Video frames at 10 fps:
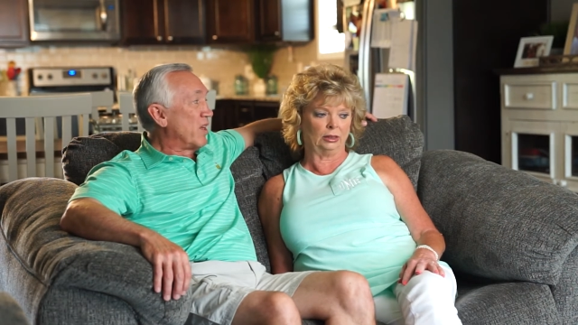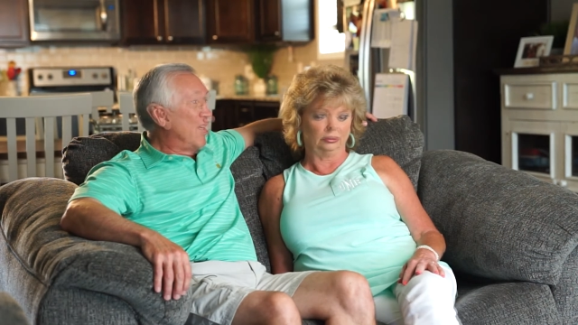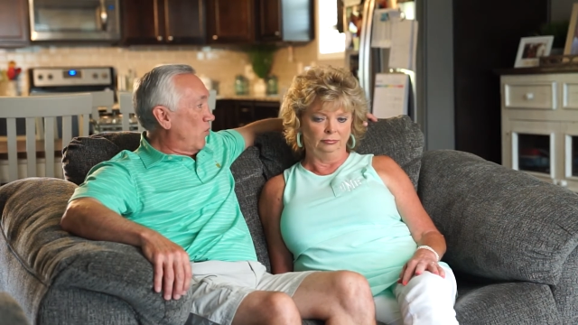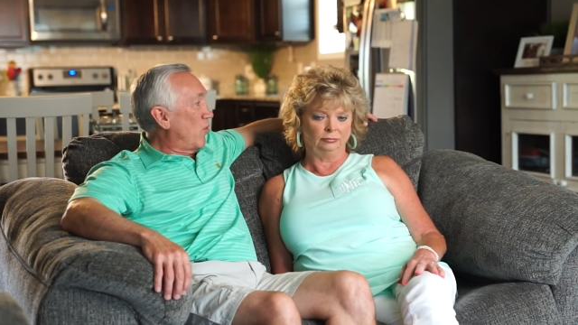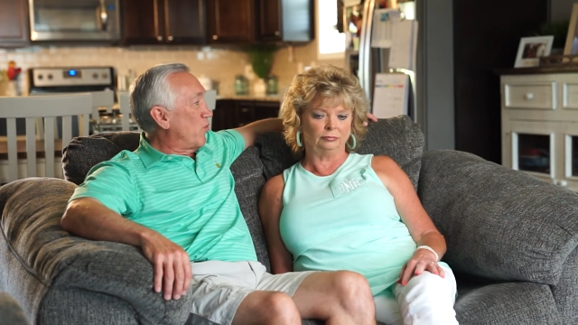
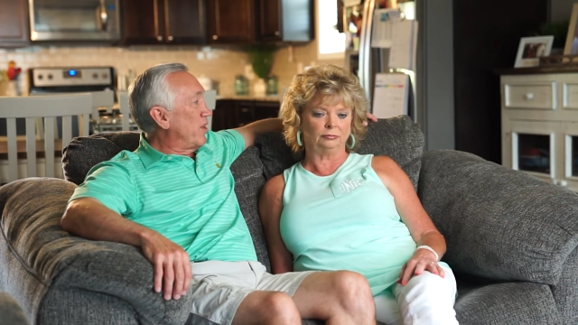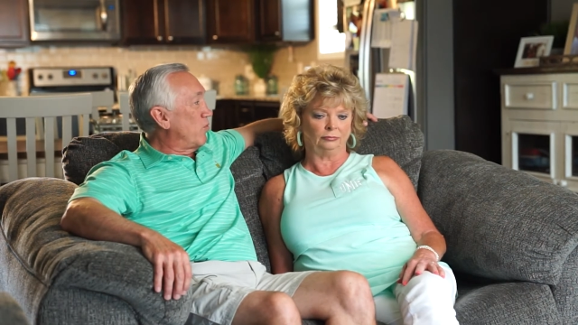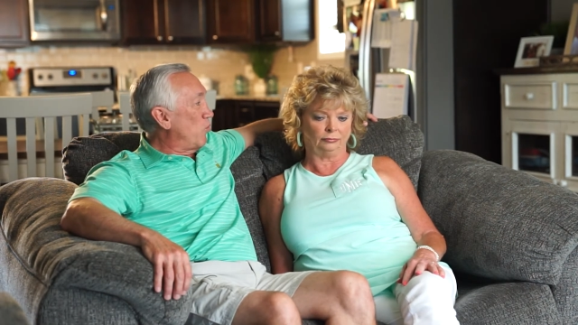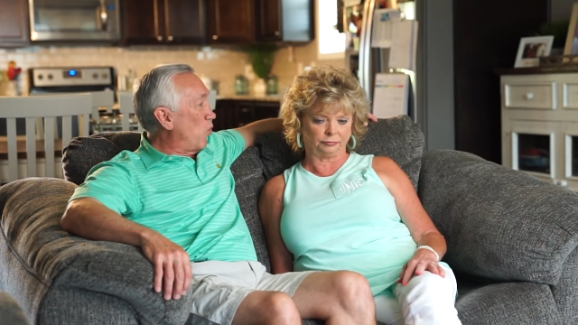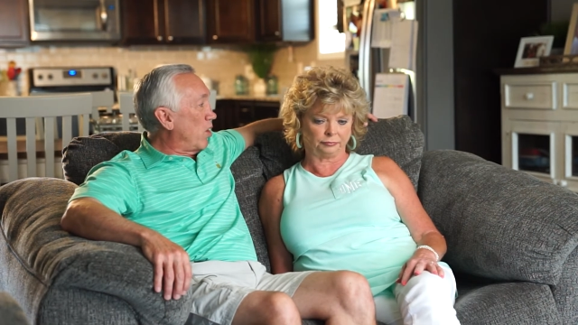Speaker 1: What,
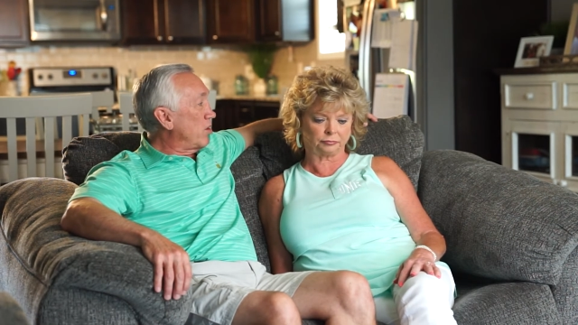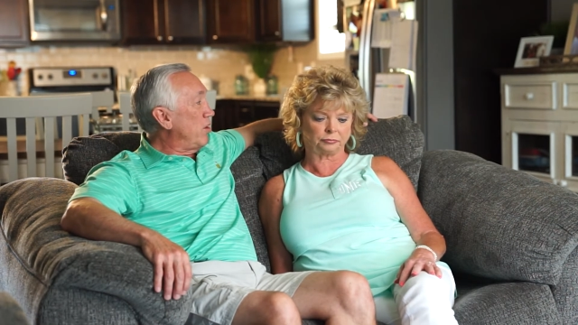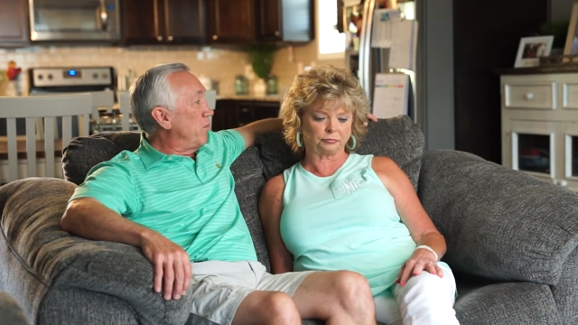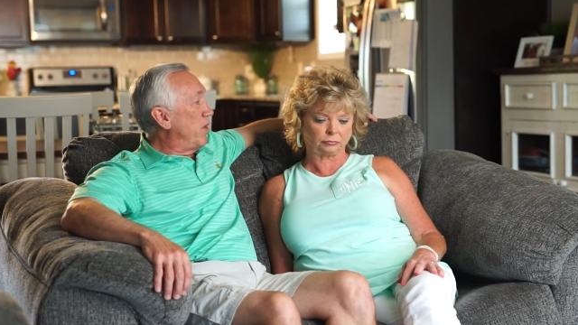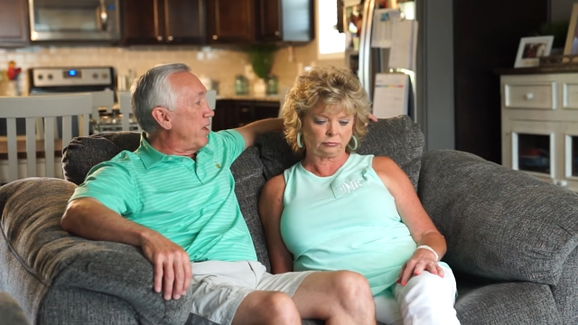within one
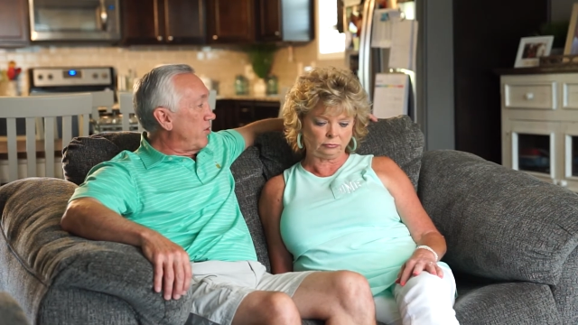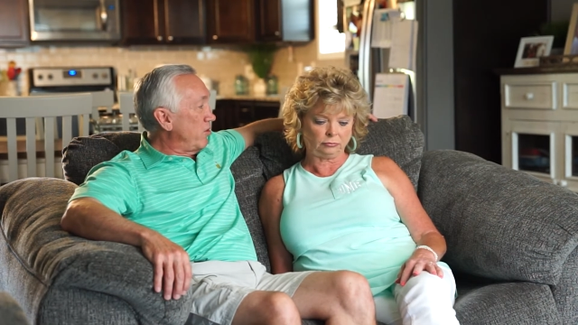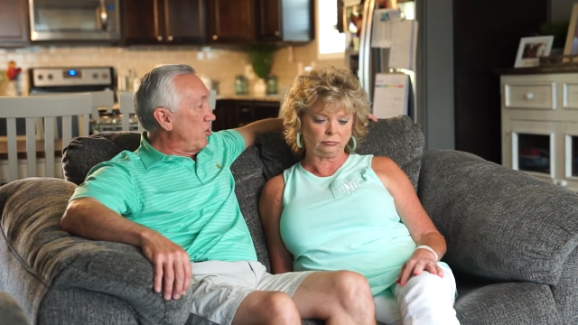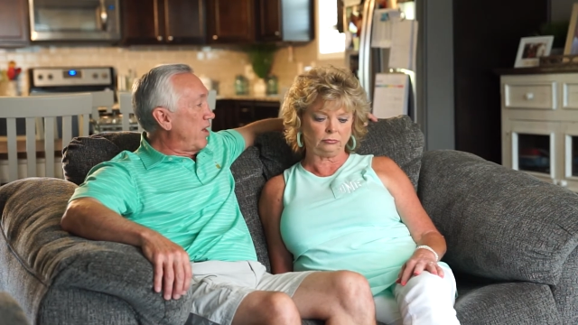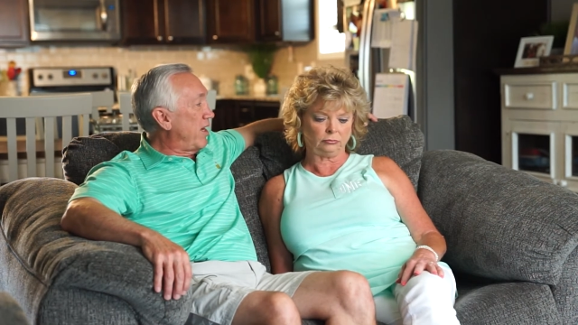month,
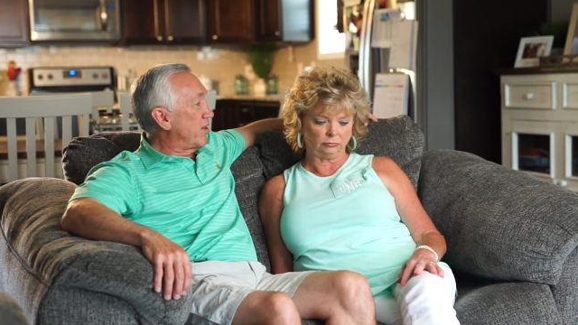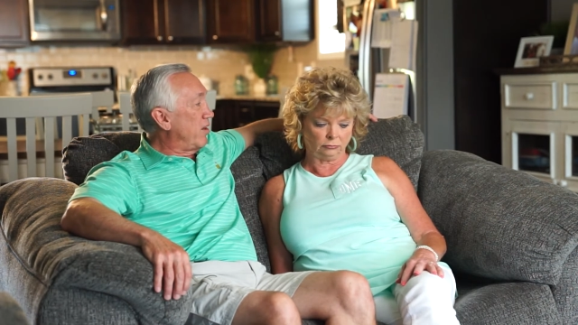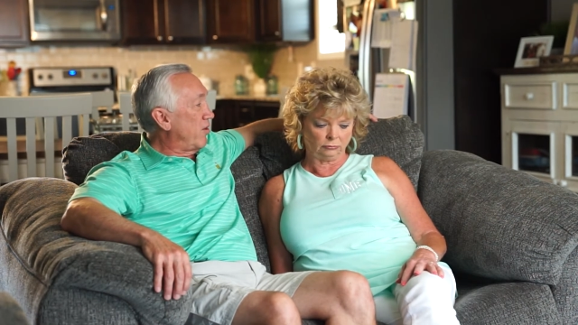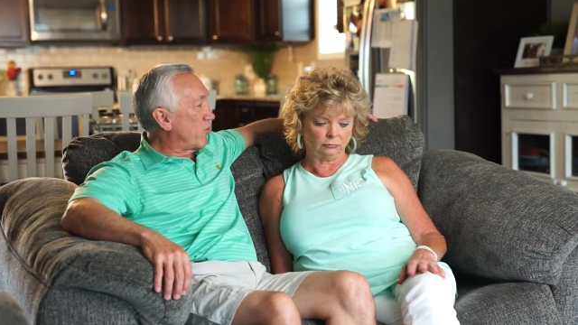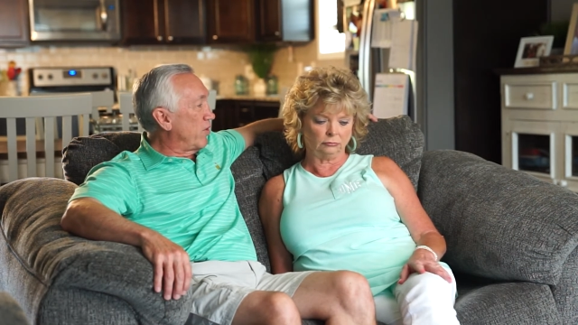you had
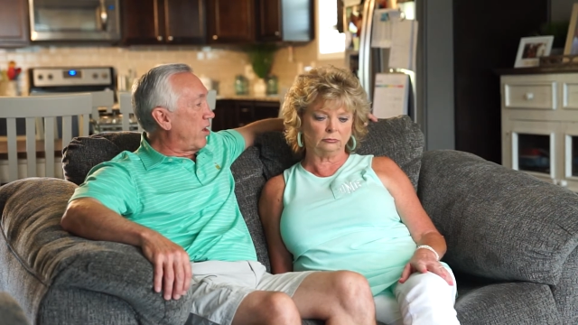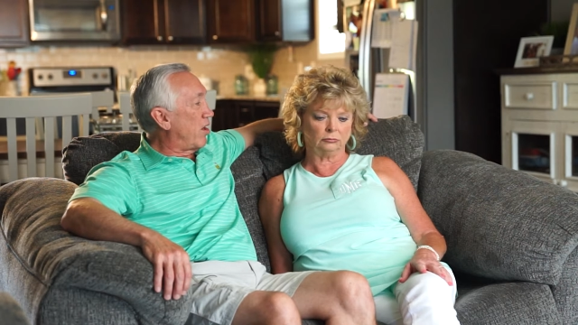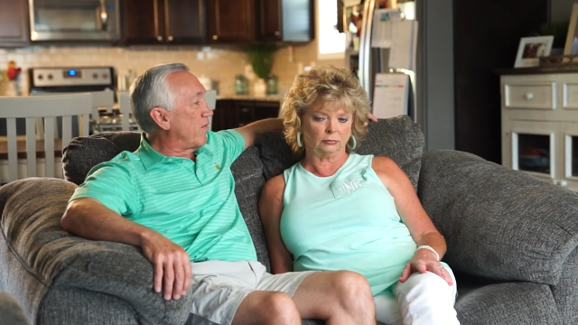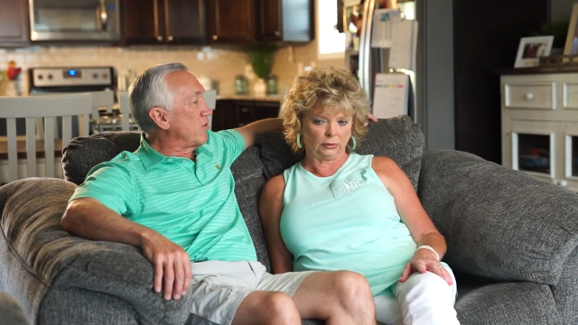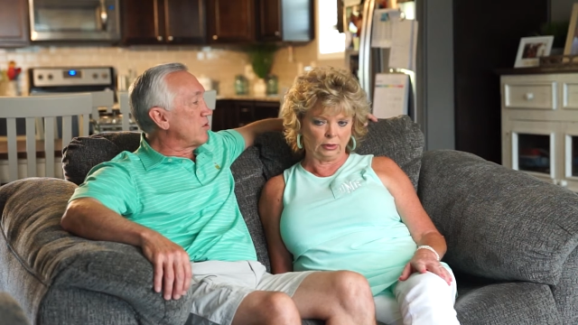three
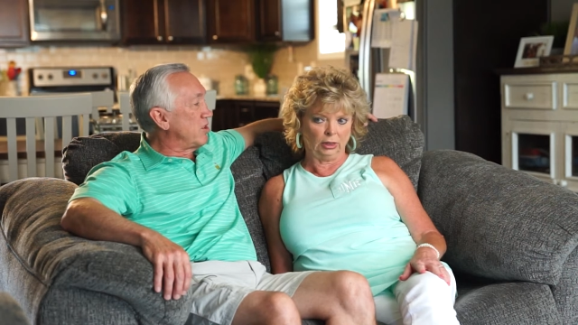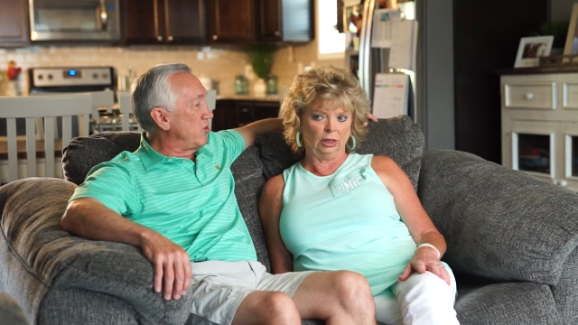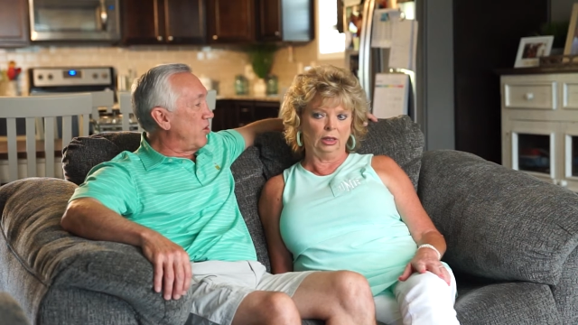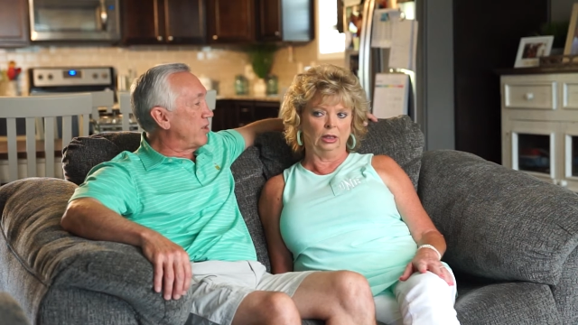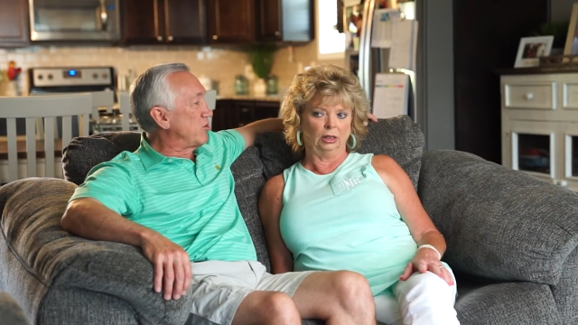offers and
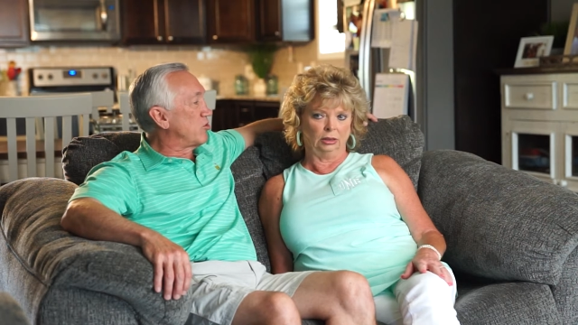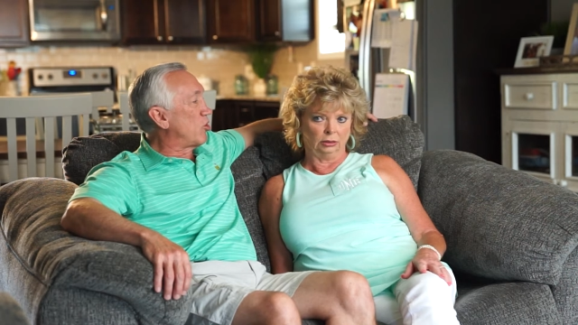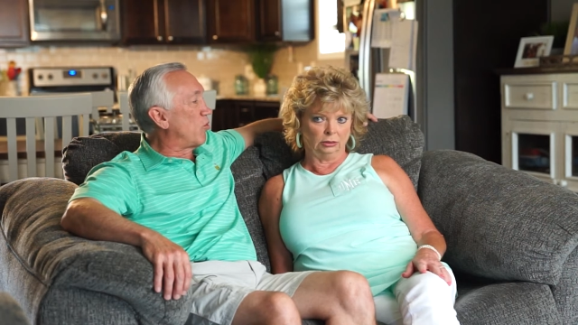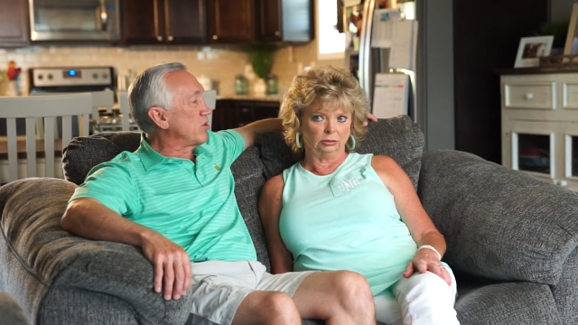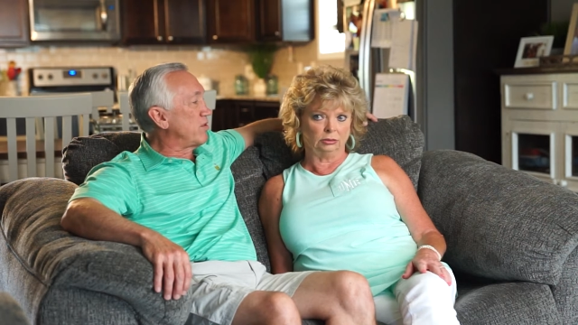you had your
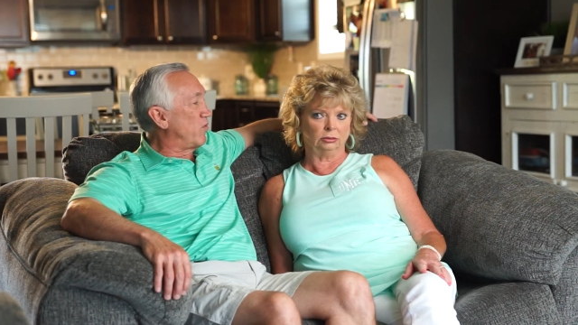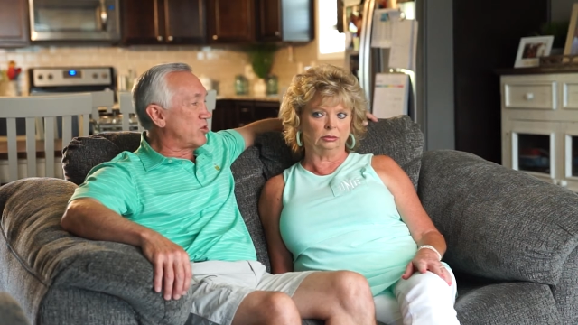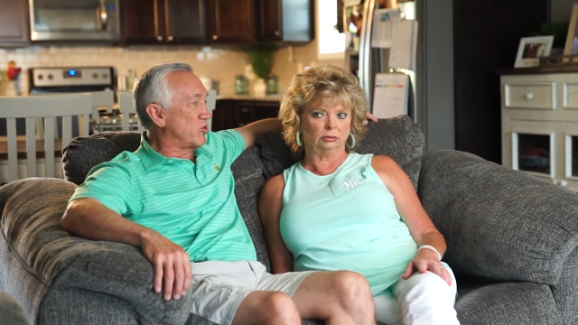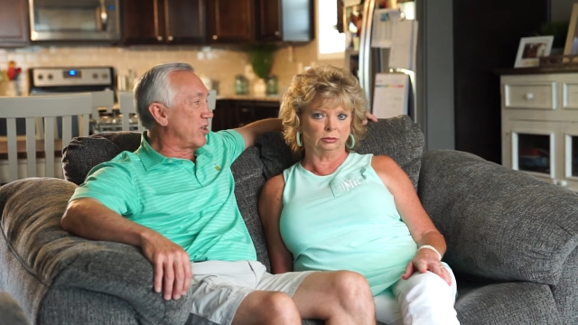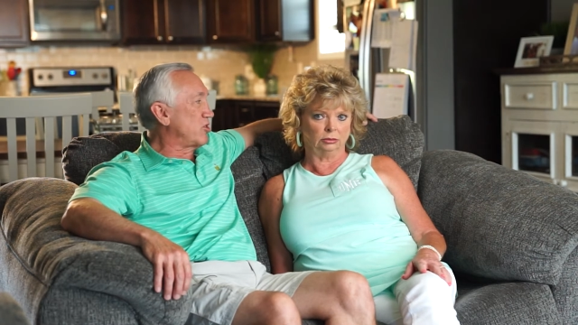choice of
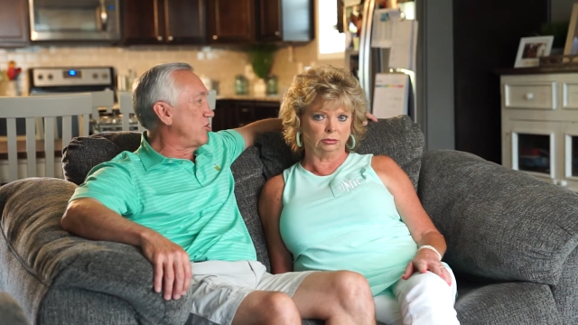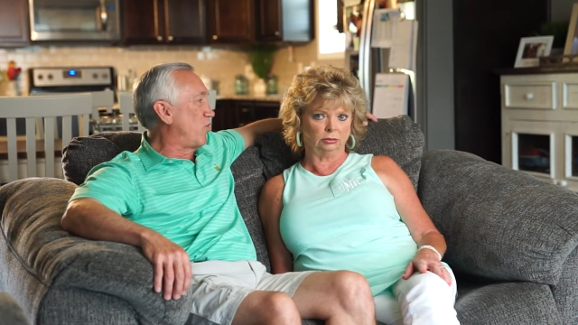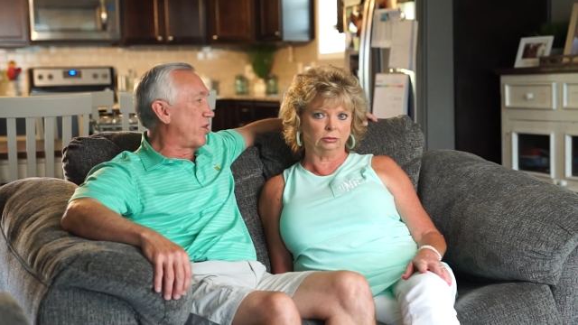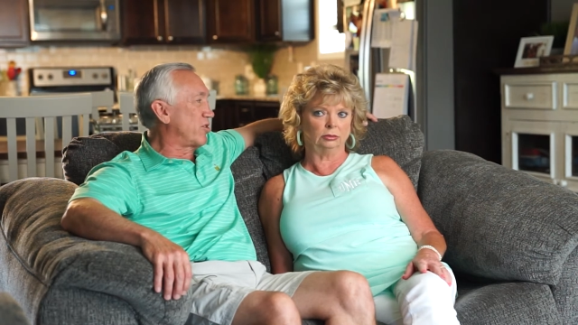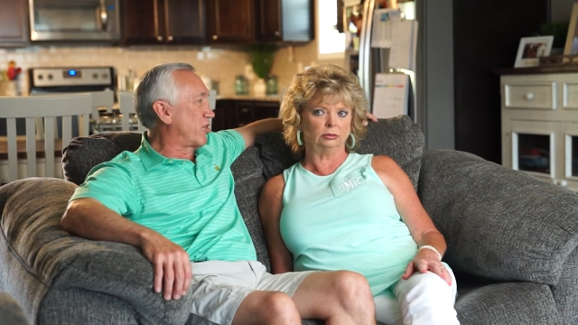which direction you
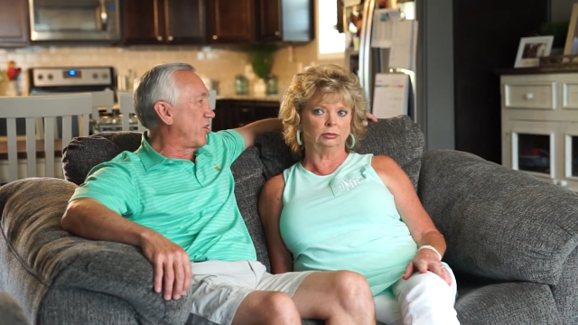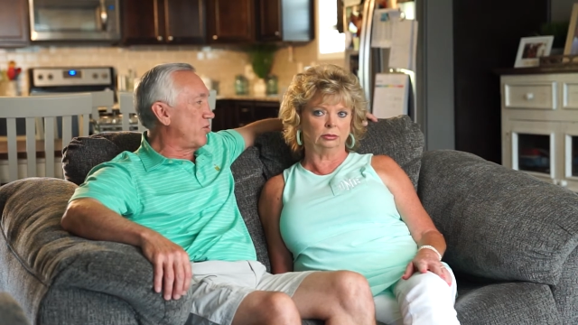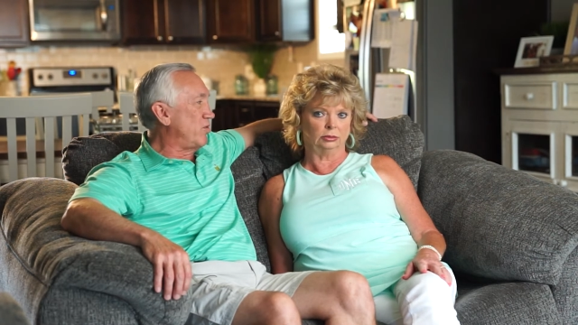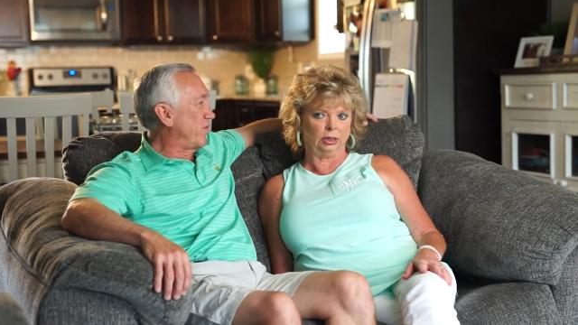wanted to go?